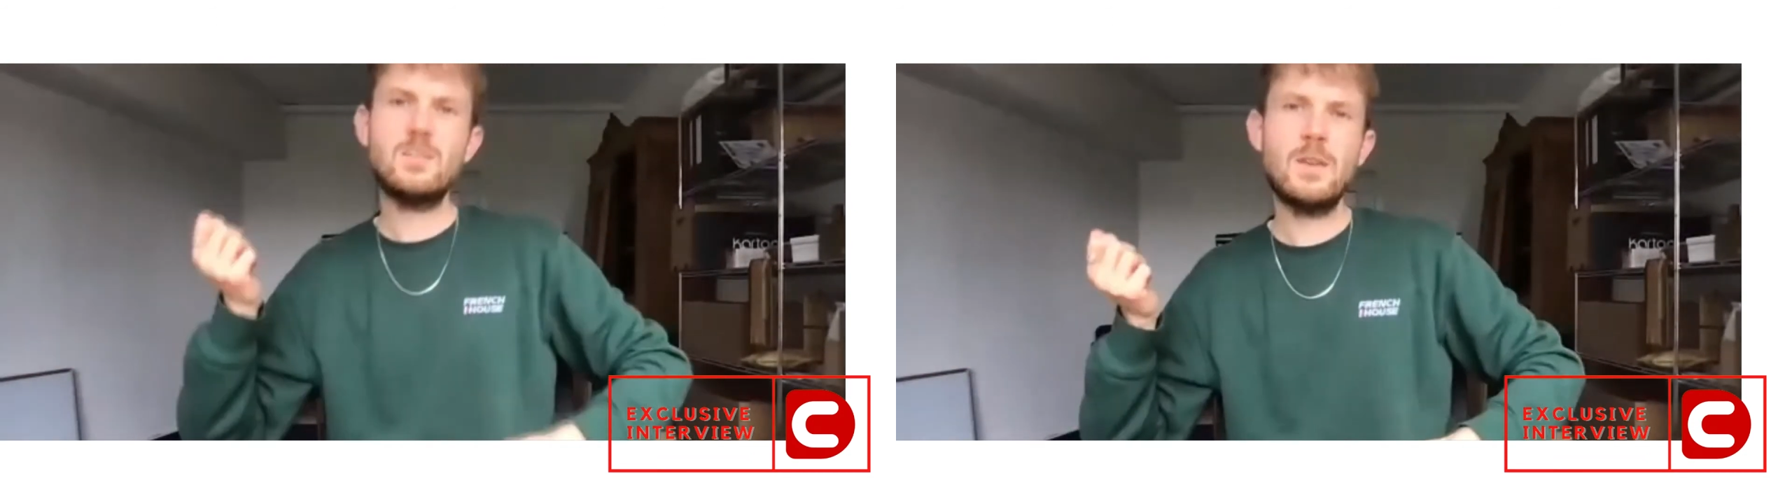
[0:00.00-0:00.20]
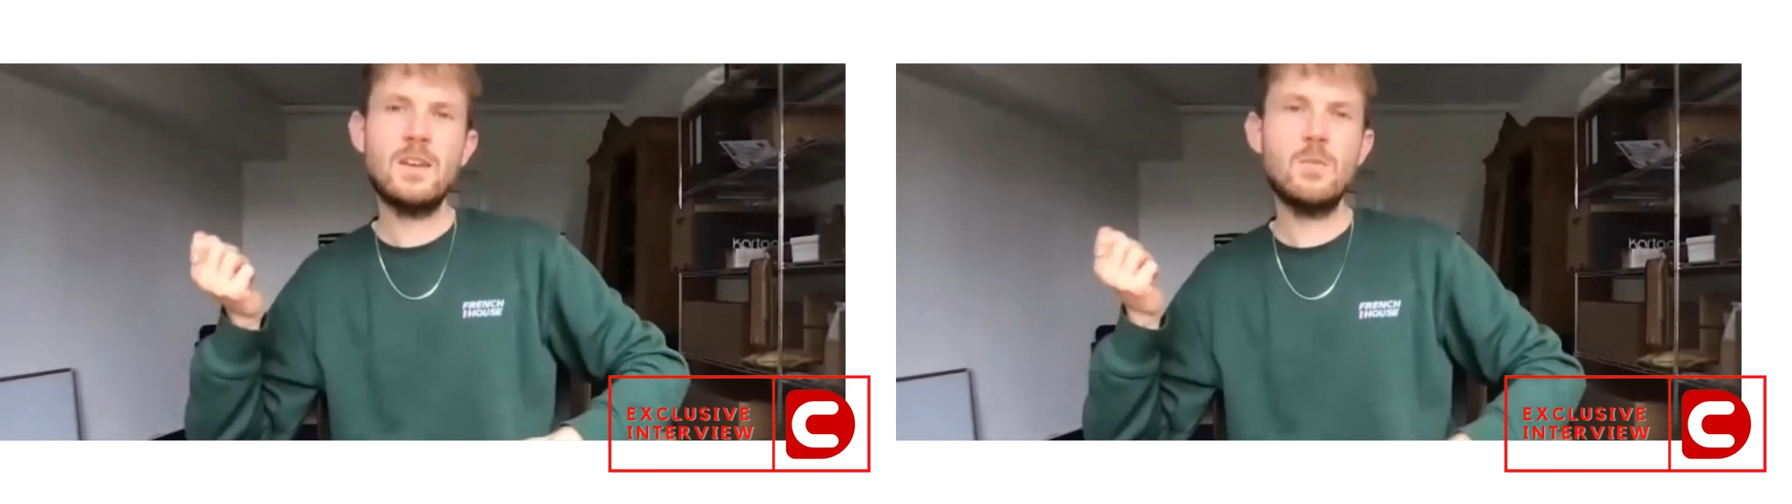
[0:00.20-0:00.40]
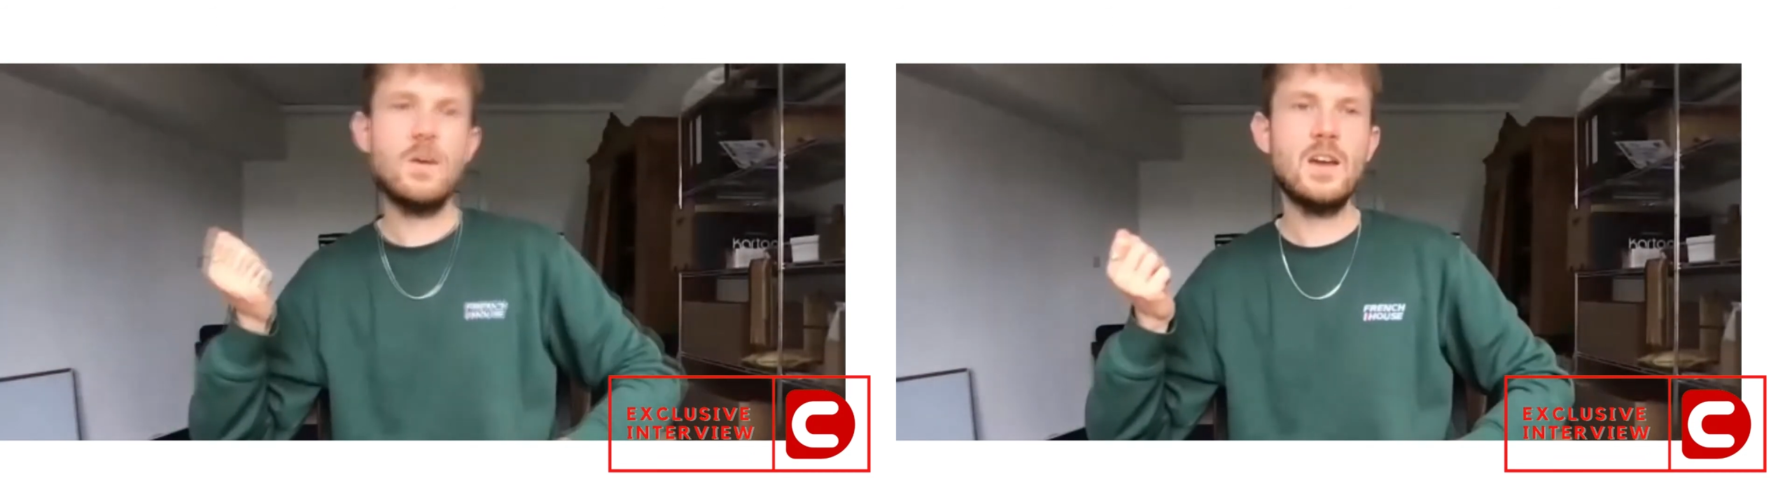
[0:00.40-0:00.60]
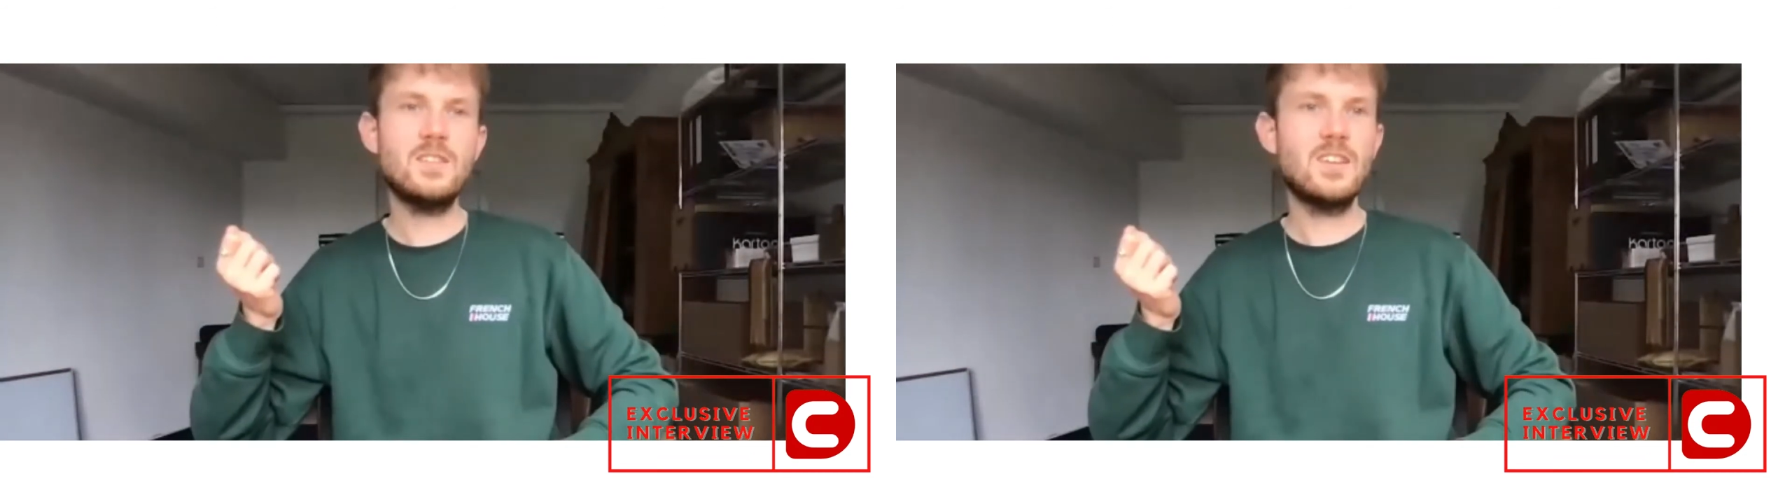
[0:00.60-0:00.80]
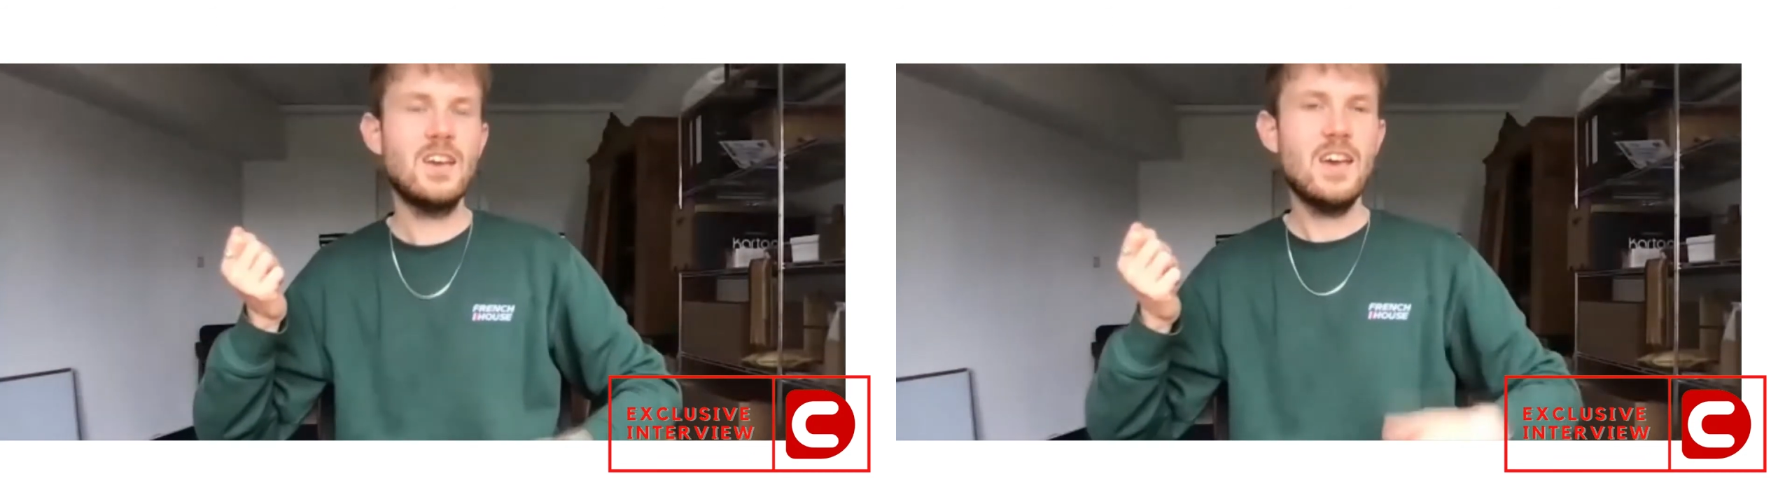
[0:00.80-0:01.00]
playing the bass,
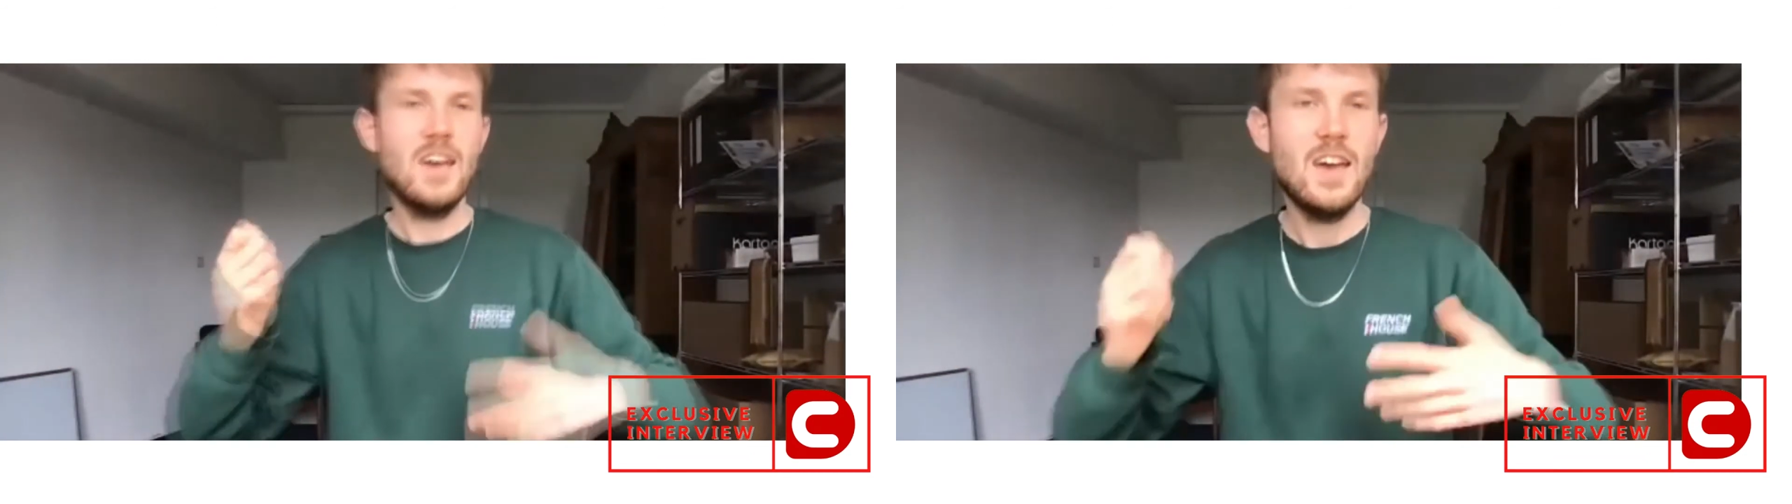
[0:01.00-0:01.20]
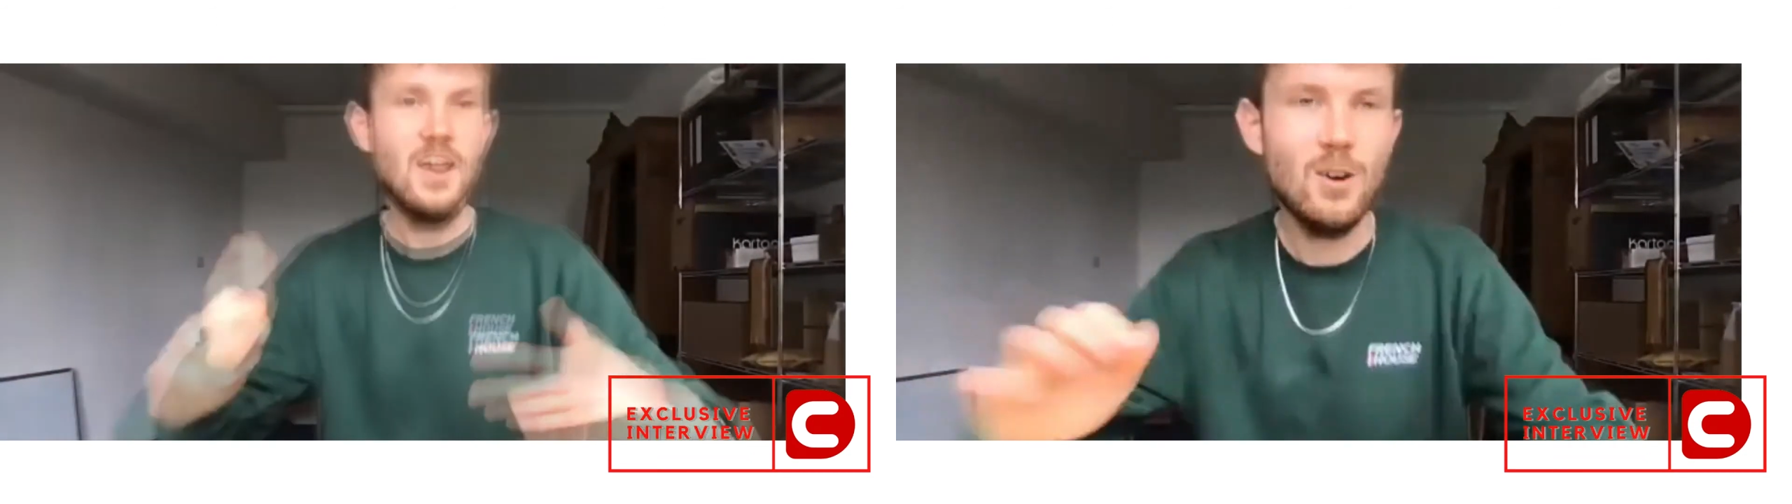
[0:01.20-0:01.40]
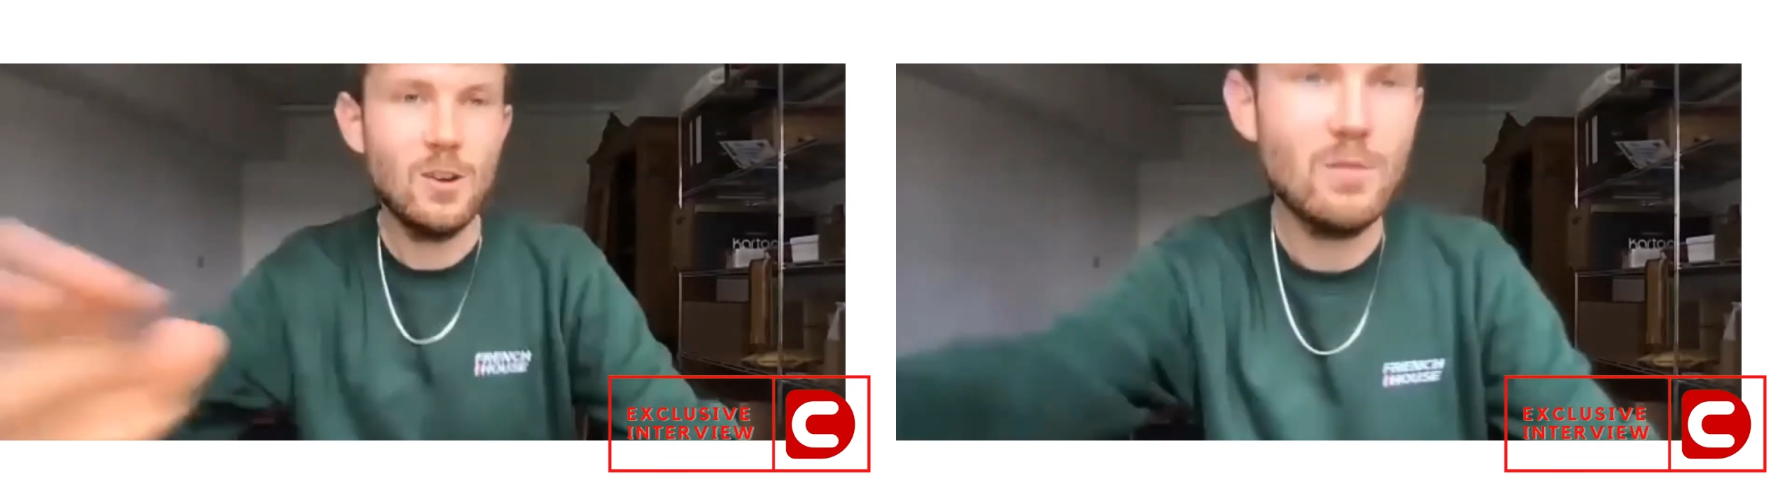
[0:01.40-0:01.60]
and all of a